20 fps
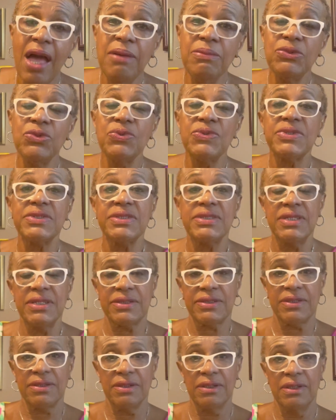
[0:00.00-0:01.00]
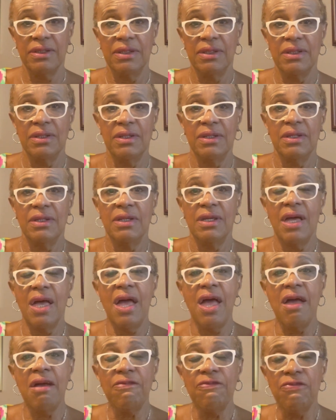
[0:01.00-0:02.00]
to sit
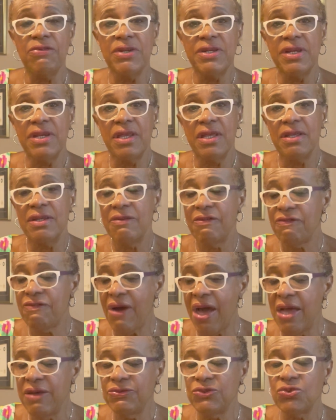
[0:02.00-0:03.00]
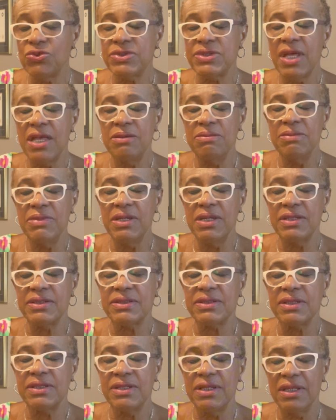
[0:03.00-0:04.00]
every day, 5 to 10
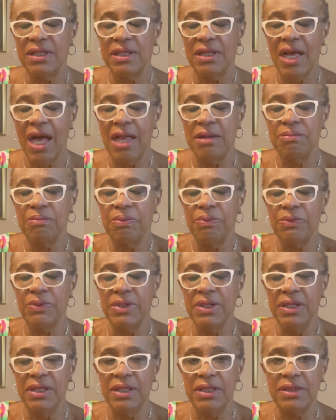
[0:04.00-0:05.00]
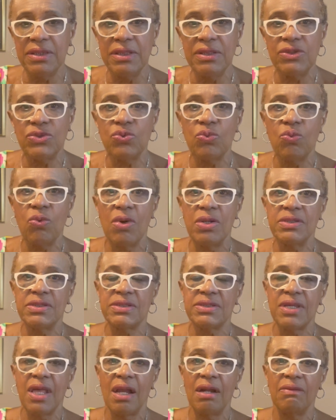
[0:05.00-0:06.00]
minutes a day, and breathe into
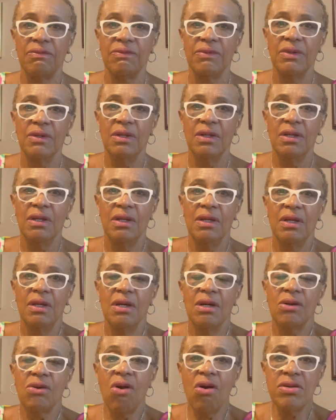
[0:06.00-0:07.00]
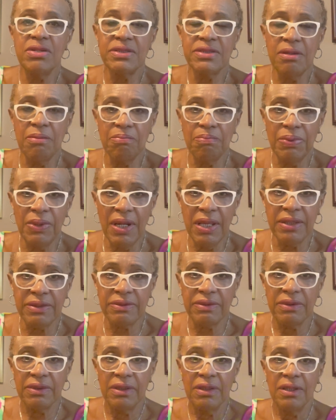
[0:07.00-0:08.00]
oneself, contemplate,
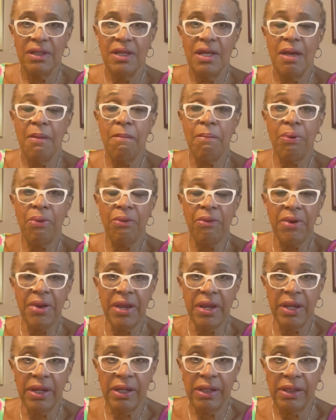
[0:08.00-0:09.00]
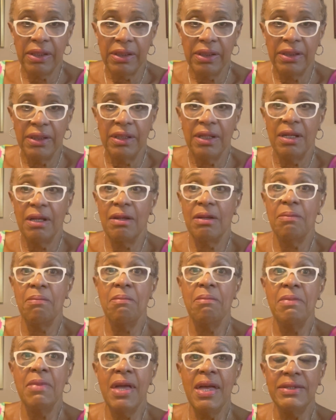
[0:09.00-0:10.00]
pray,
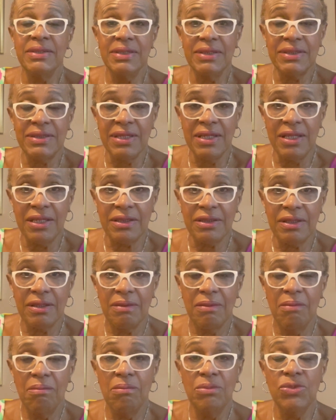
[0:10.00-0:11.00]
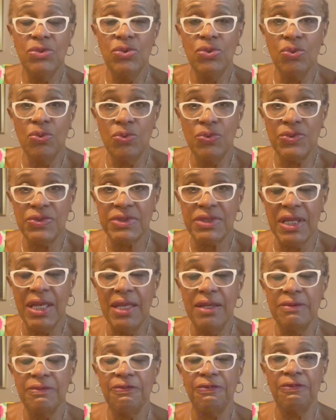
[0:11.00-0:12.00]
meditate, muse,
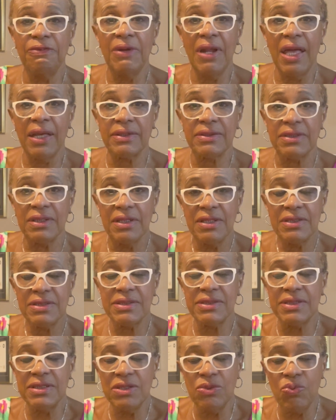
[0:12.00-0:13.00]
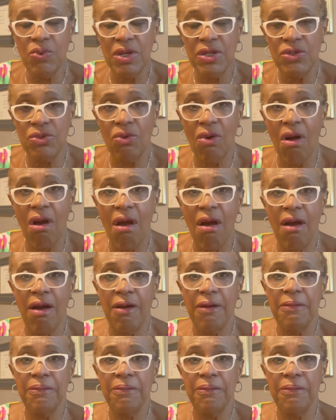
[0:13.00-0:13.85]
inflect, see where you are,